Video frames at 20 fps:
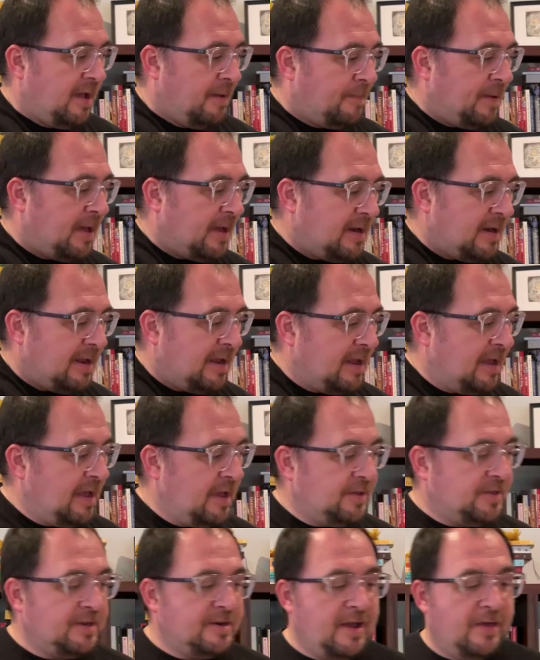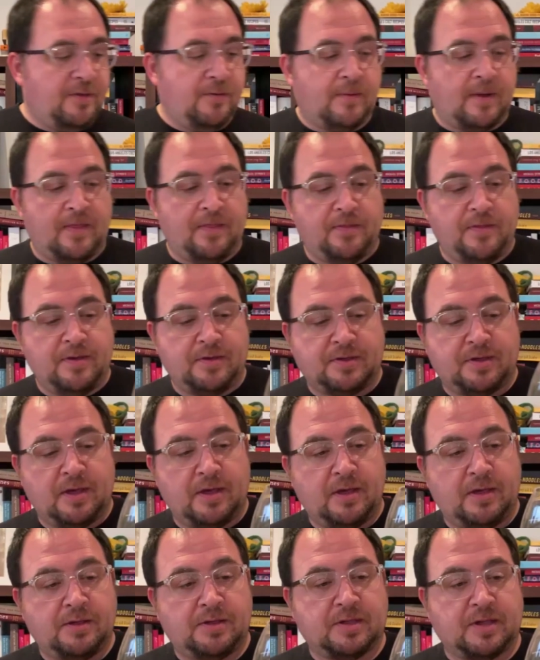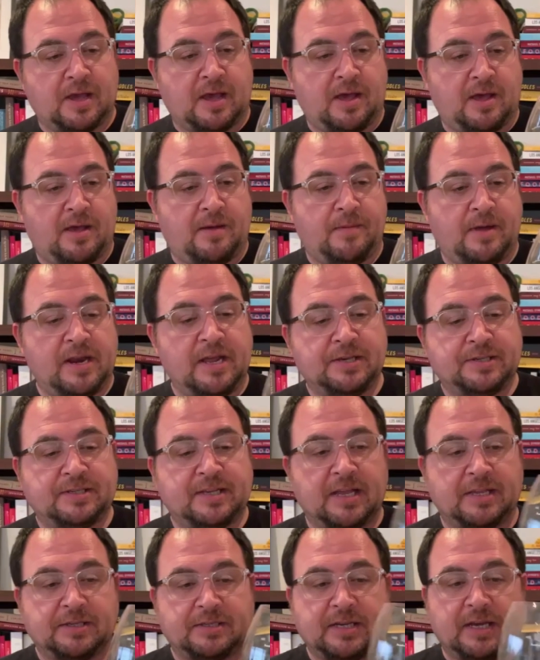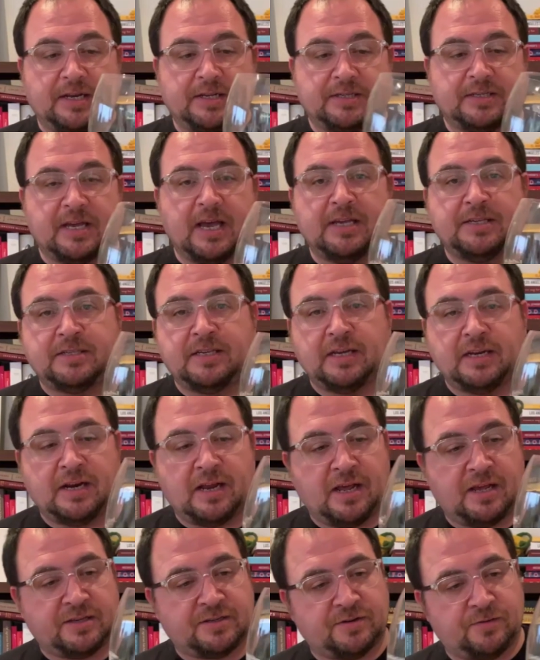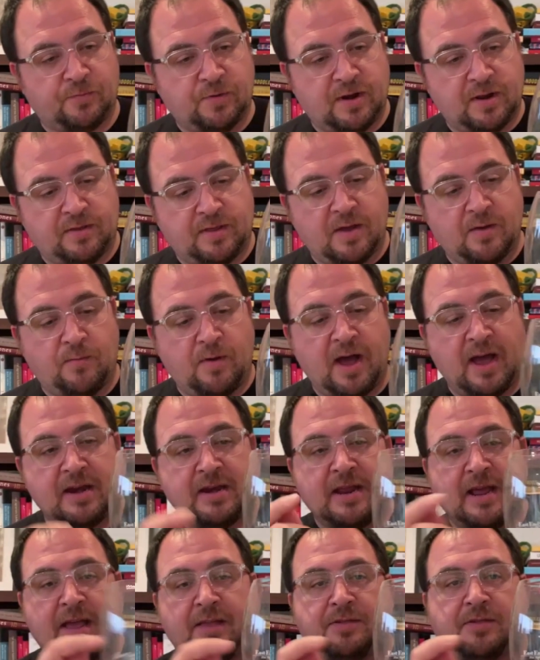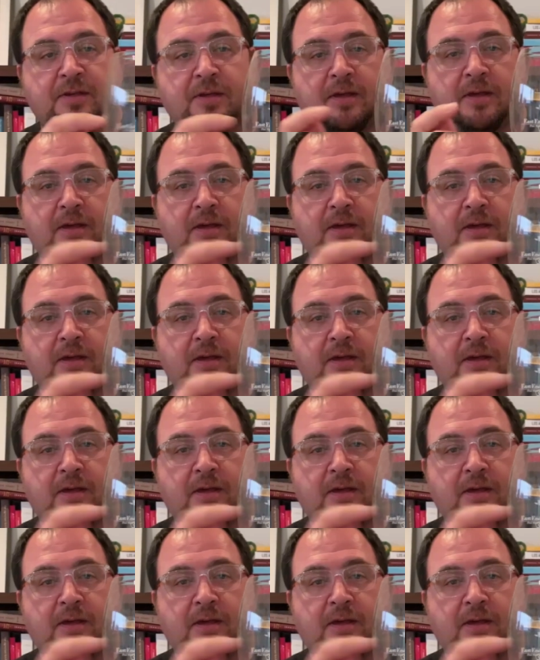But here's another one. This is an East End Cellars tasting glass from one of their wine downs.